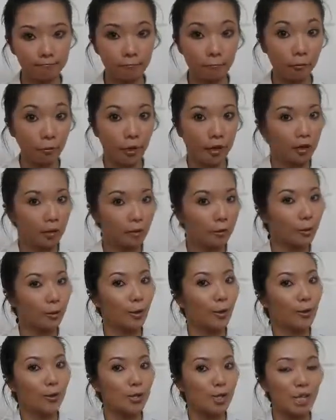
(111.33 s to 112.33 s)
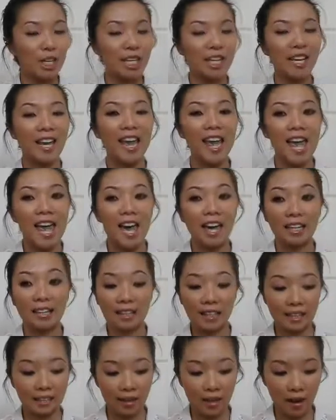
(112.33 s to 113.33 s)
regular lotion, and
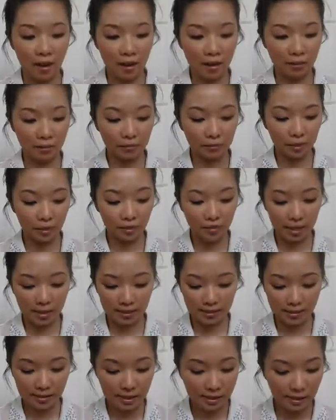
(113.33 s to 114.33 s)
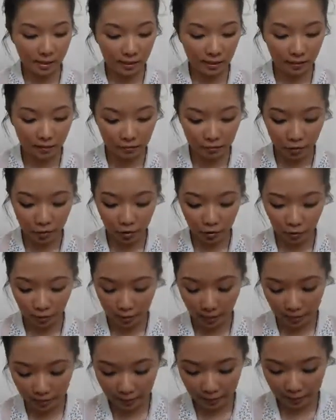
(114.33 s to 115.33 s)
I let that sink in for a little
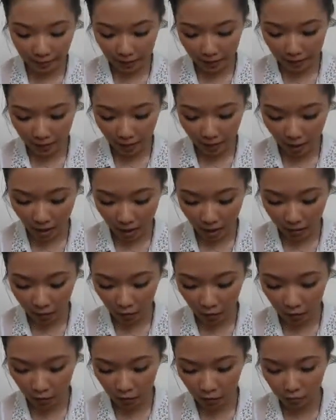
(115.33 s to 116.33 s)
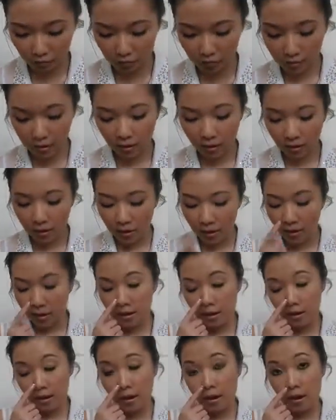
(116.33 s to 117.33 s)
bit, and then I use,
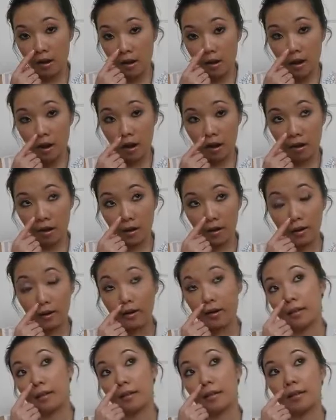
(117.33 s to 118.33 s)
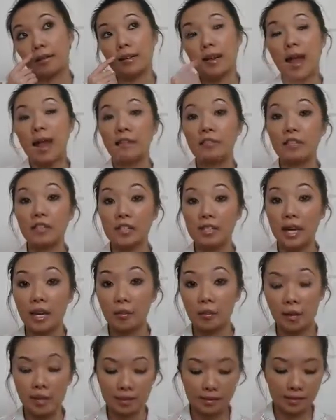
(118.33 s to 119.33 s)
on an everyday
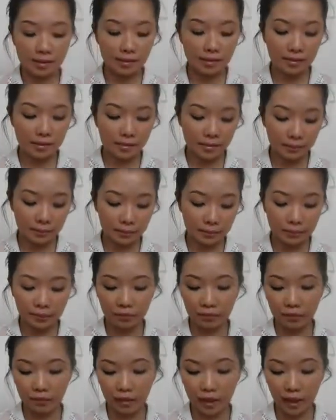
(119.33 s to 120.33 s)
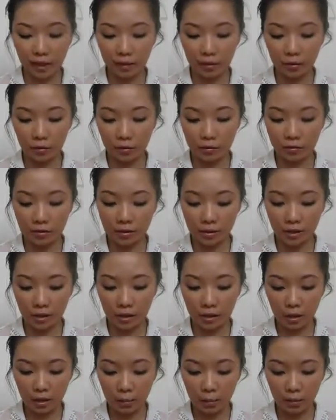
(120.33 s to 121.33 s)
basis, I use
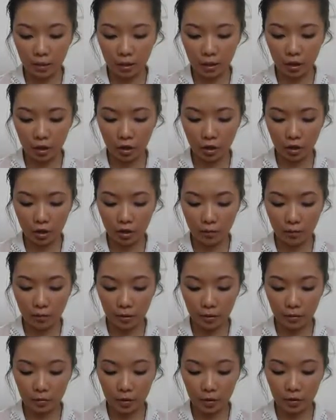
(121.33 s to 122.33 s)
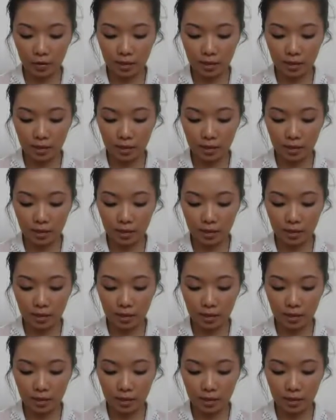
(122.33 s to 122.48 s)
the Pure Mineral